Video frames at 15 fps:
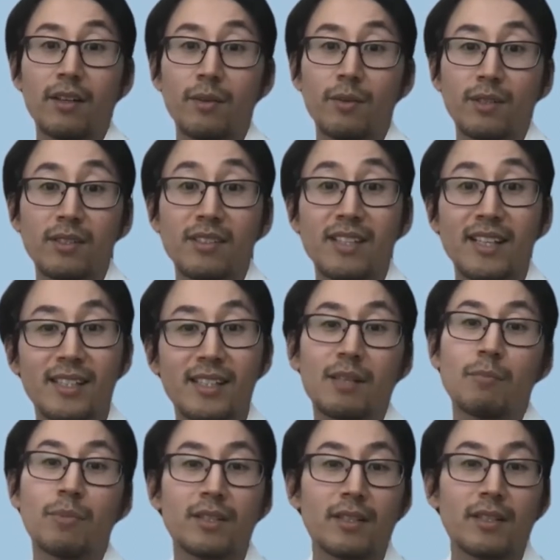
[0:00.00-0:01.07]
There was
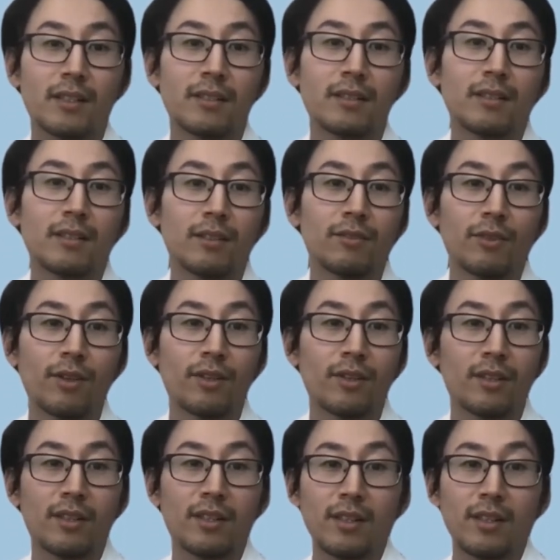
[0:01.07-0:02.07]
19% growth